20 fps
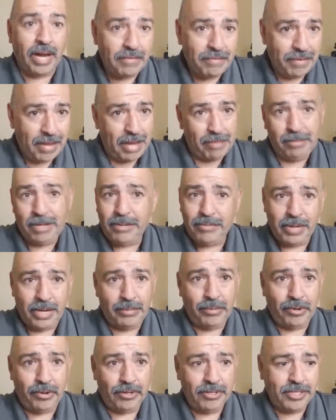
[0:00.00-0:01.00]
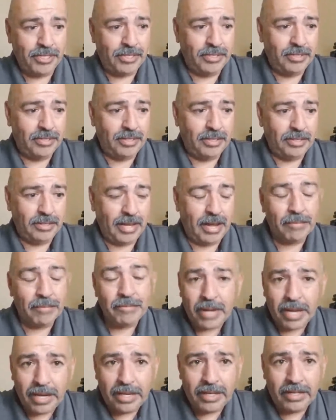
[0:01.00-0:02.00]
family members have
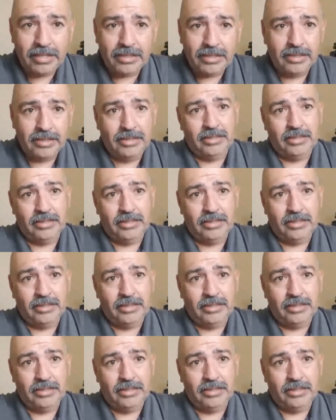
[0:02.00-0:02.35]
made